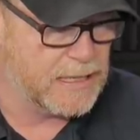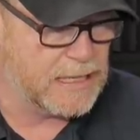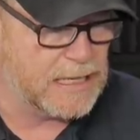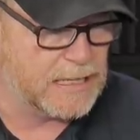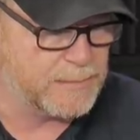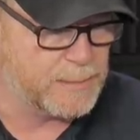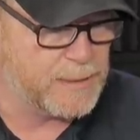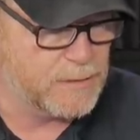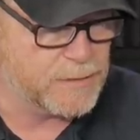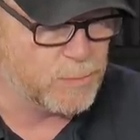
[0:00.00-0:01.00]
Uh, the
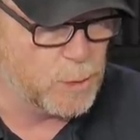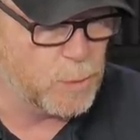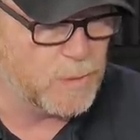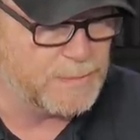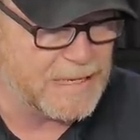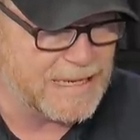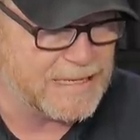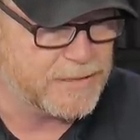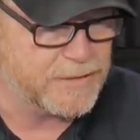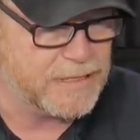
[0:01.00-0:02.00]
proposed rule will be
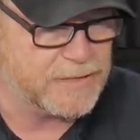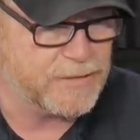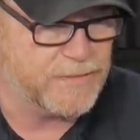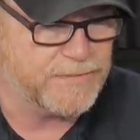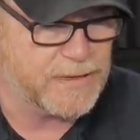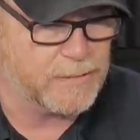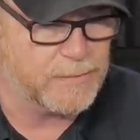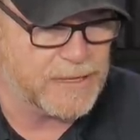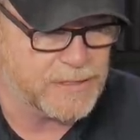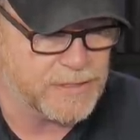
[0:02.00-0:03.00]
entered into the Federal
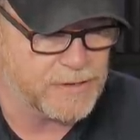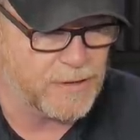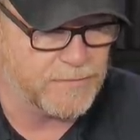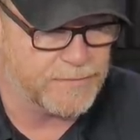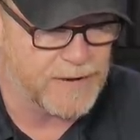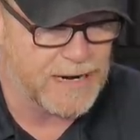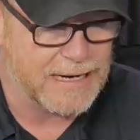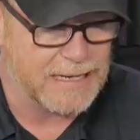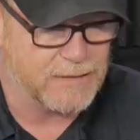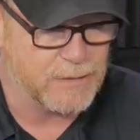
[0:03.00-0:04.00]
Register on
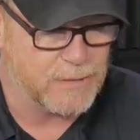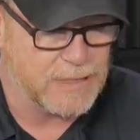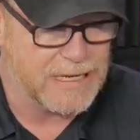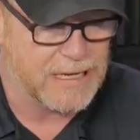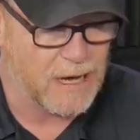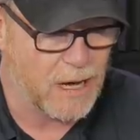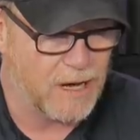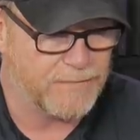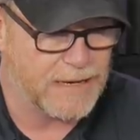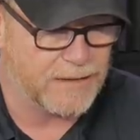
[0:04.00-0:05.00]
Friday to kick
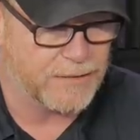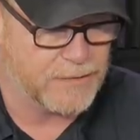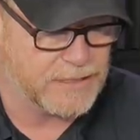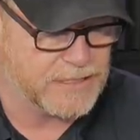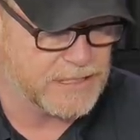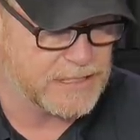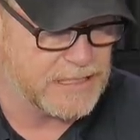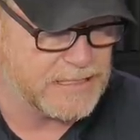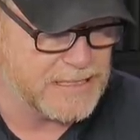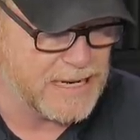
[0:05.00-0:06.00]
off a 30
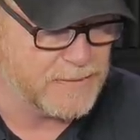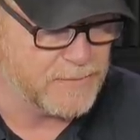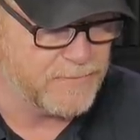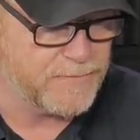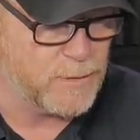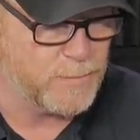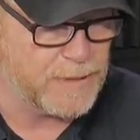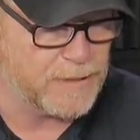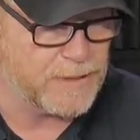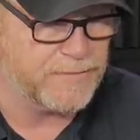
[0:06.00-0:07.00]
60 day review
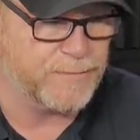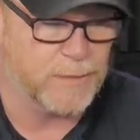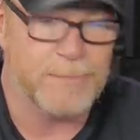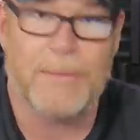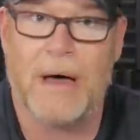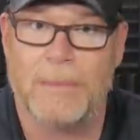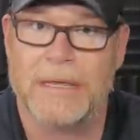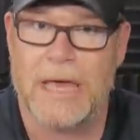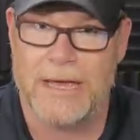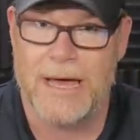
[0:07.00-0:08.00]
period for the
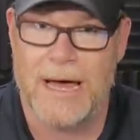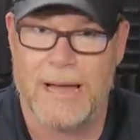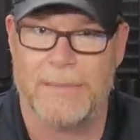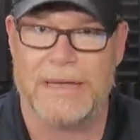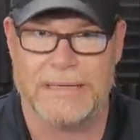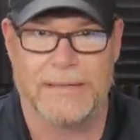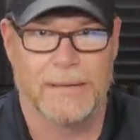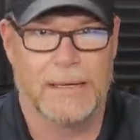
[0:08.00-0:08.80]
public comment.